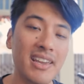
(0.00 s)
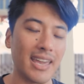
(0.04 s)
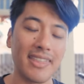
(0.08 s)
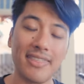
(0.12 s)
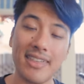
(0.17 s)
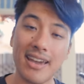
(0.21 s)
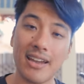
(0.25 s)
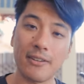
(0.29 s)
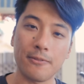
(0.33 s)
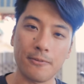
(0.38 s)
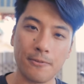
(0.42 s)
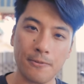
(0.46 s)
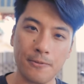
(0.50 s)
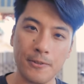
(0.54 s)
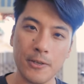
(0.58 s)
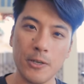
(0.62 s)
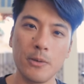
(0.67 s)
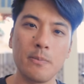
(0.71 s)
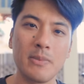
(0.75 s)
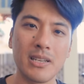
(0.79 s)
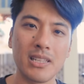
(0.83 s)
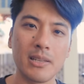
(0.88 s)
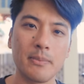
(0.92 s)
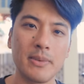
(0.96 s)
and that
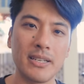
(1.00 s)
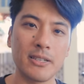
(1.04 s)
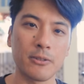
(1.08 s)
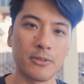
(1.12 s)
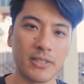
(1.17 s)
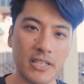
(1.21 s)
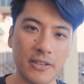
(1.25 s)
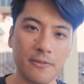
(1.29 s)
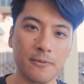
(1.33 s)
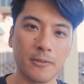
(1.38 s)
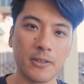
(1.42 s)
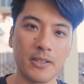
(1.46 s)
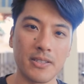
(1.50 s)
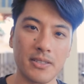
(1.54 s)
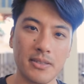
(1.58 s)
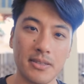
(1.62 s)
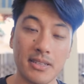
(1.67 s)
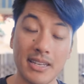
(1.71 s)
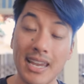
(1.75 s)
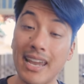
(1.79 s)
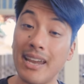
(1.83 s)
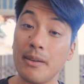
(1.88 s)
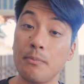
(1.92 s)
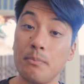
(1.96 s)
few millimeter difference
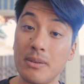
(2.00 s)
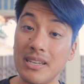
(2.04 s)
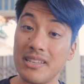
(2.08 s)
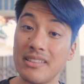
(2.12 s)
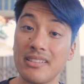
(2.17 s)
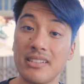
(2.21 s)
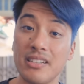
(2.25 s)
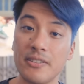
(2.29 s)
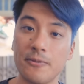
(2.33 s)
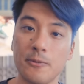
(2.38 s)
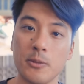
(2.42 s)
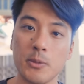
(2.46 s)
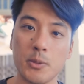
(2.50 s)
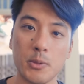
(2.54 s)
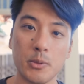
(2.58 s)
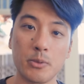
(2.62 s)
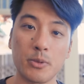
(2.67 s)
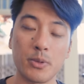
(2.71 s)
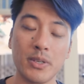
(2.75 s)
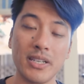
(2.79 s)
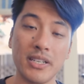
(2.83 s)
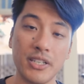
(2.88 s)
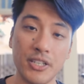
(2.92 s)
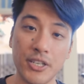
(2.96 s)
can be the difference
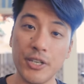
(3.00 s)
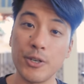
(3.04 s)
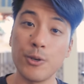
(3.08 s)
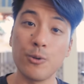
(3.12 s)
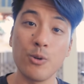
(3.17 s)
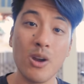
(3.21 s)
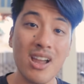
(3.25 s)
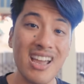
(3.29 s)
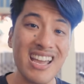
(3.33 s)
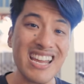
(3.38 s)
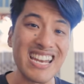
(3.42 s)
between you